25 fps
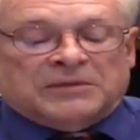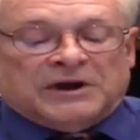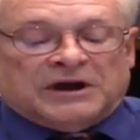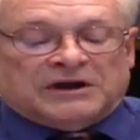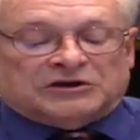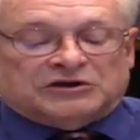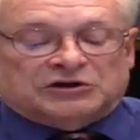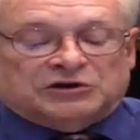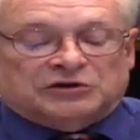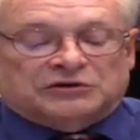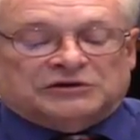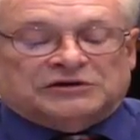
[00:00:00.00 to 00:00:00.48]

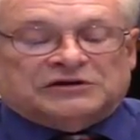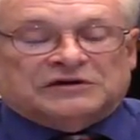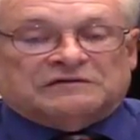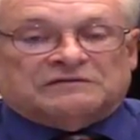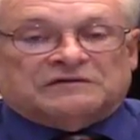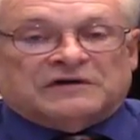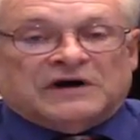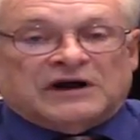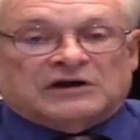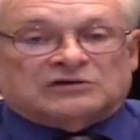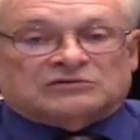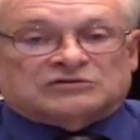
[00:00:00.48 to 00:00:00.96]

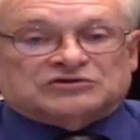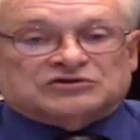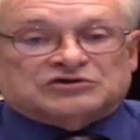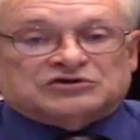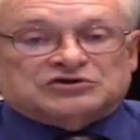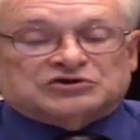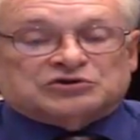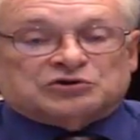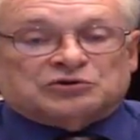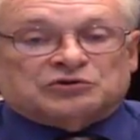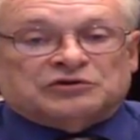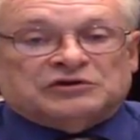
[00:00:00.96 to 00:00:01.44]
bacteria,
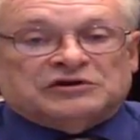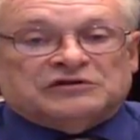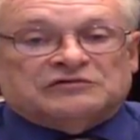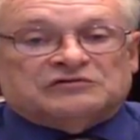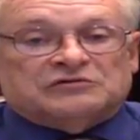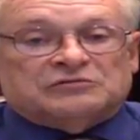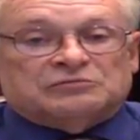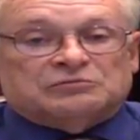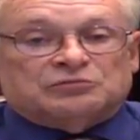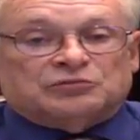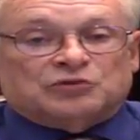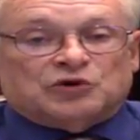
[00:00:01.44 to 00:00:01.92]
viruses, or
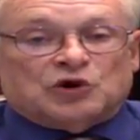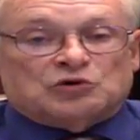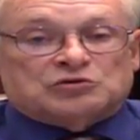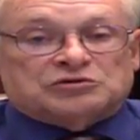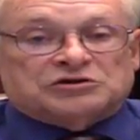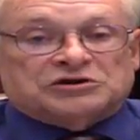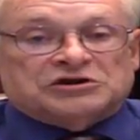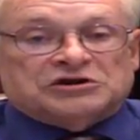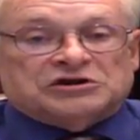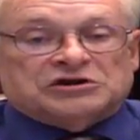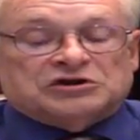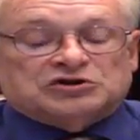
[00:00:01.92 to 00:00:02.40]
even
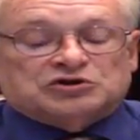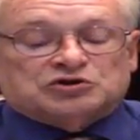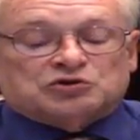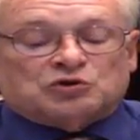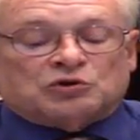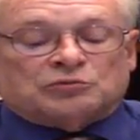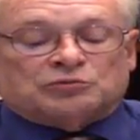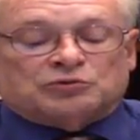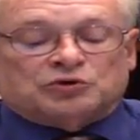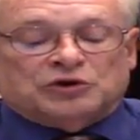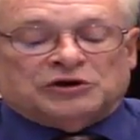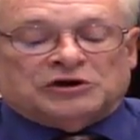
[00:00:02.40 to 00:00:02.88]

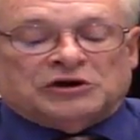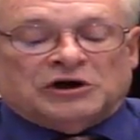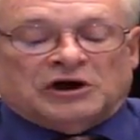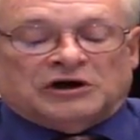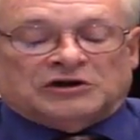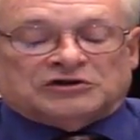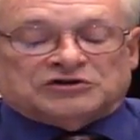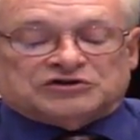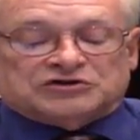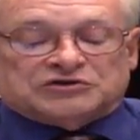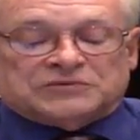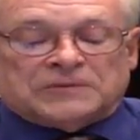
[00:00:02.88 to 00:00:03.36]
proteins or
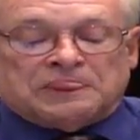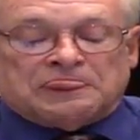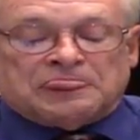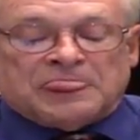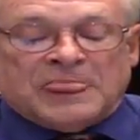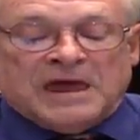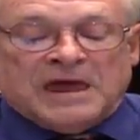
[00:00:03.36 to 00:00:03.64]
prions.